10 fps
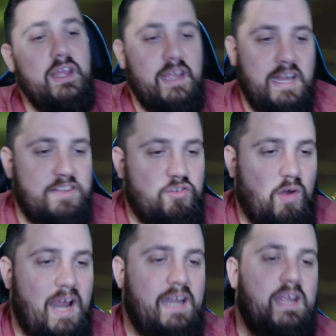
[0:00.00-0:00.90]
It's
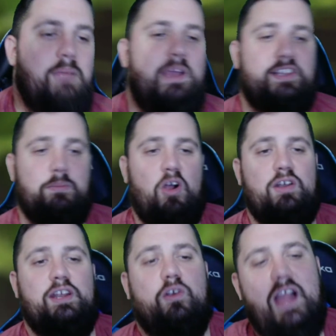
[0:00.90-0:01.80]
great. It makes him hard to
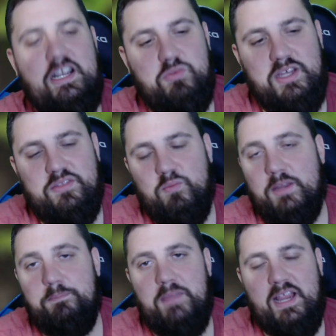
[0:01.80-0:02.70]
interact with. We
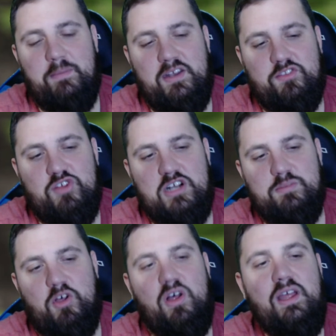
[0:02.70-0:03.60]
can make him
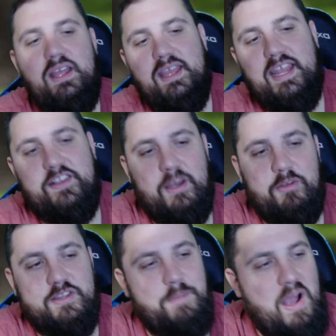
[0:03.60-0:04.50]
indestructible. He
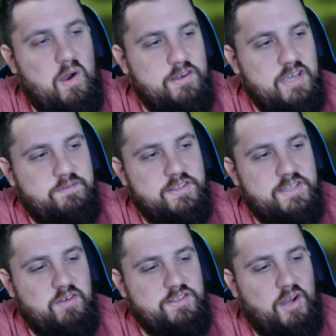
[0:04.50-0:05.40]
doubles the power and toughness
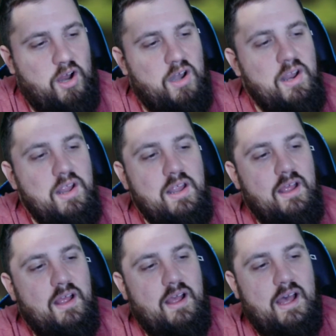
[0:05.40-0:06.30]
every turn.
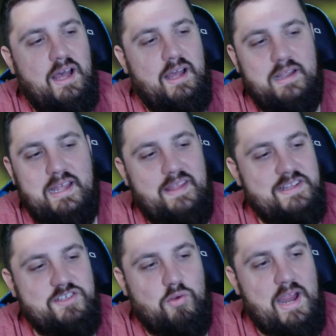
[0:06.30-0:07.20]
That's
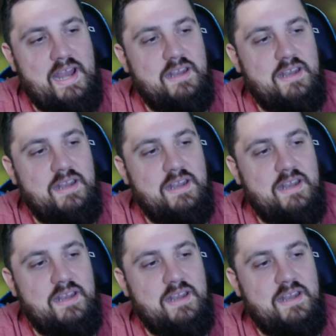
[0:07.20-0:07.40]
great.